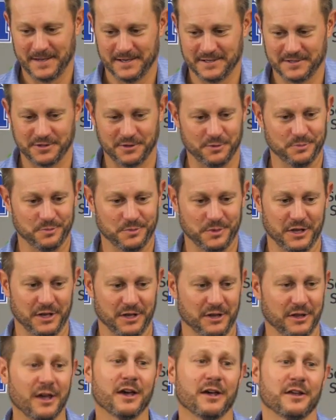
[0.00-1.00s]
so it,
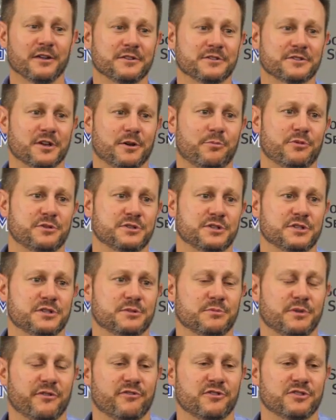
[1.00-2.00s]
yeah, it's going to present
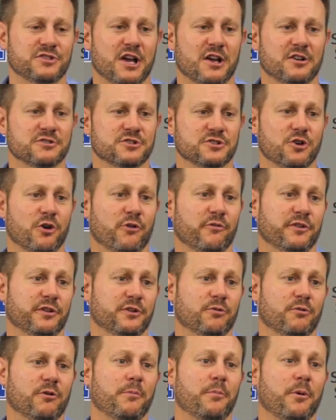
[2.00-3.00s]
some different challenges hopefully
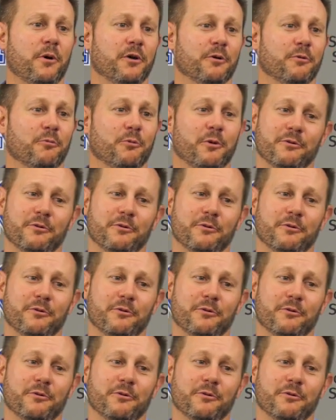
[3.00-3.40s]
to our opponent.